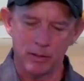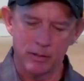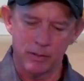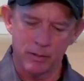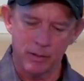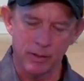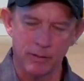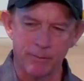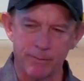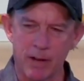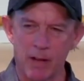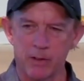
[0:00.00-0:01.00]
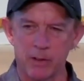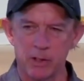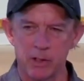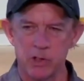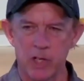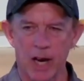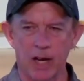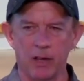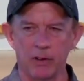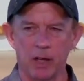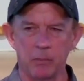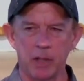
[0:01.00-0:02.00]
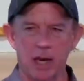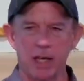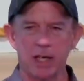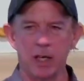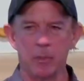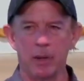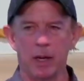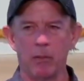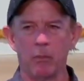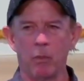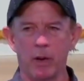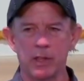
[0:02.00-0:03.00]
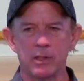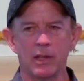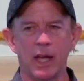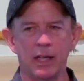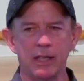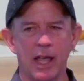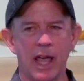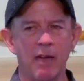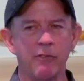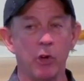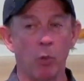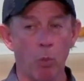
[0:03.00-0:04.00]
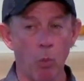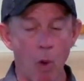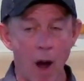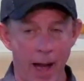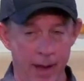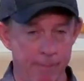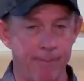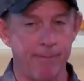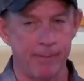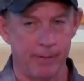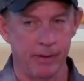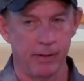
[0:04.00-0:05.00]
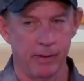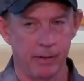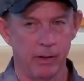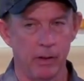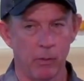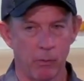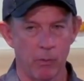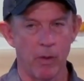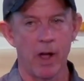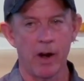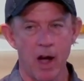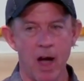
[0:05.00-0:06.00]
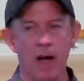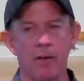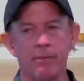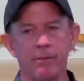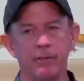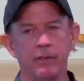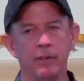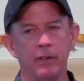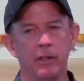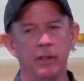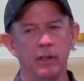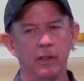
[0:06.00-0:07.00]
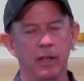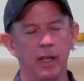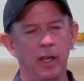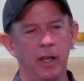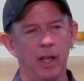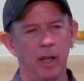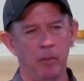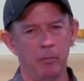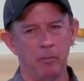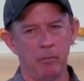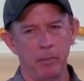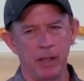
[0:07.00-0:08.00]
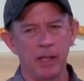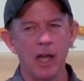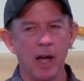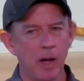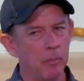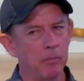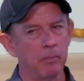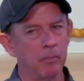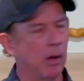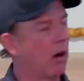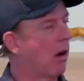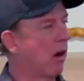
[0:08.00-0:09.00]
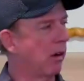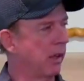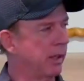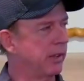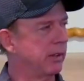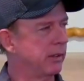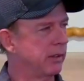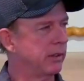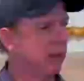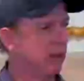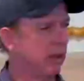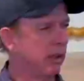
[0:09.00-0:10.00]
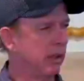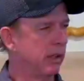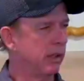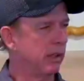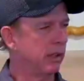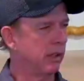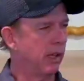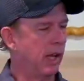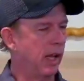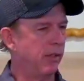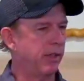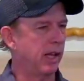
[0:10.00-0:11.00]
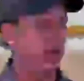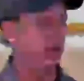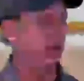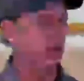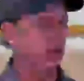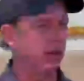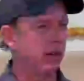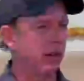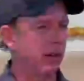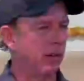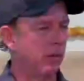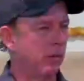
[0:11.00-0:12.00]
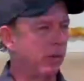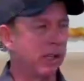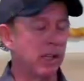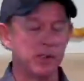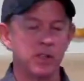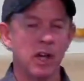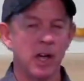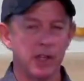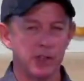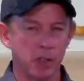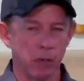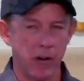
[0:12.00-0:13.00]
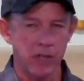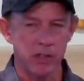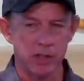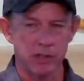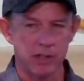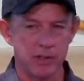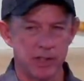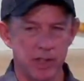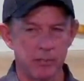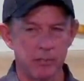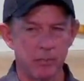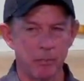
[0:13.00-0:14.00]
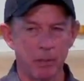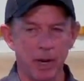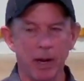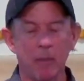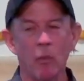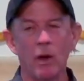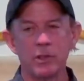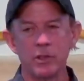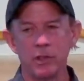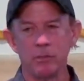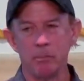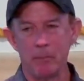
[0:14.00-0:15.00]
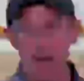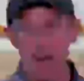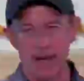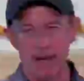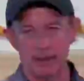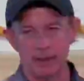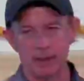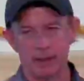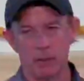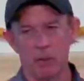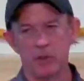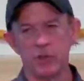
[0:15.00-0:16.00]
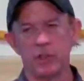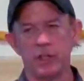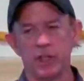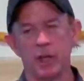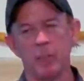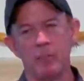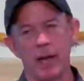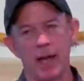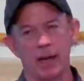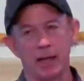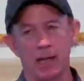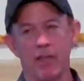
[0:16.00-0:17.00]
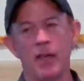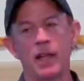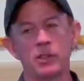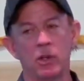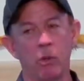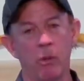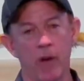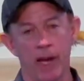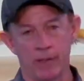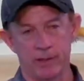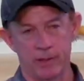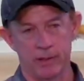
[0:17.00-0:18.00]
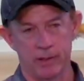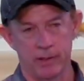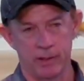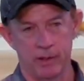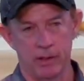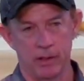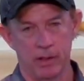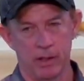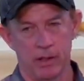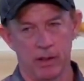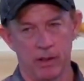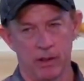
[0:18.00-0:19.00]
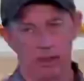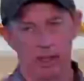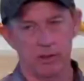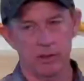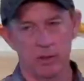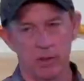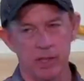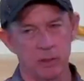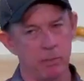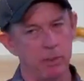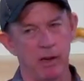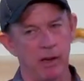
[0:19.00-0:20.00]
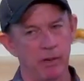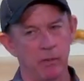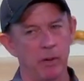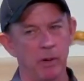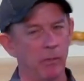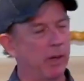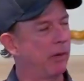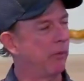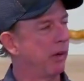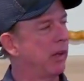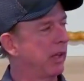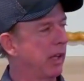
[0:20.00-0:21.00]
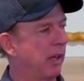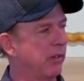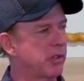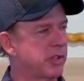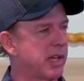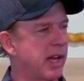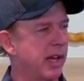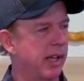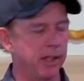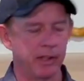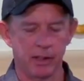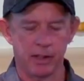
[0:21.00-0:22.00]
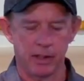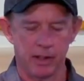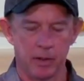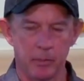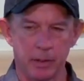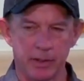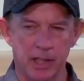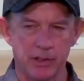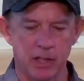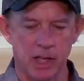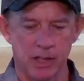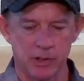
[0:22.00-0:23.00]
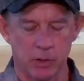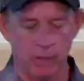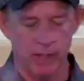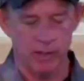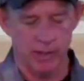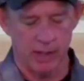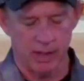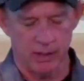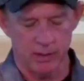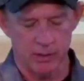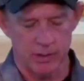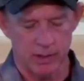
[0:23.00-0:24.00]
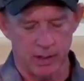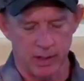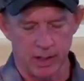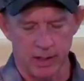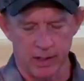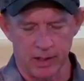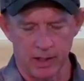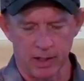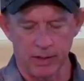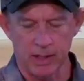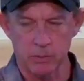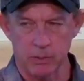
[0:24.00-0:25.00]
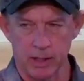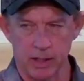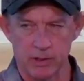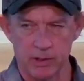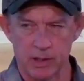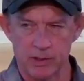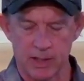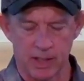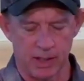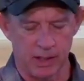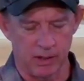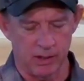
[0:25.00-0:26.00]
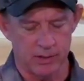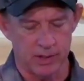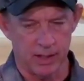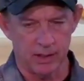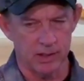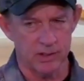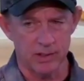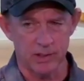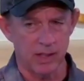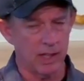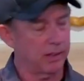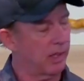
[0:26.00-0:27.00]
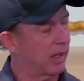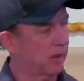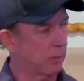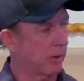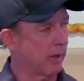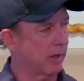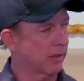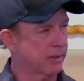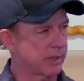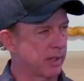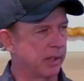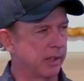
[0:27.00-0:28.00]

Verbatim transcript: the father to child. I'm talking about what it's like to have your wife run off and become a harlot and then because God is gracious, he said, but I want you back. I want you to come back. Now that's grace. That's grace beyond what we really understand, but that's God's grace, and there's, uh, and that's what he's saying here. He's saying this is not like the prodigal son.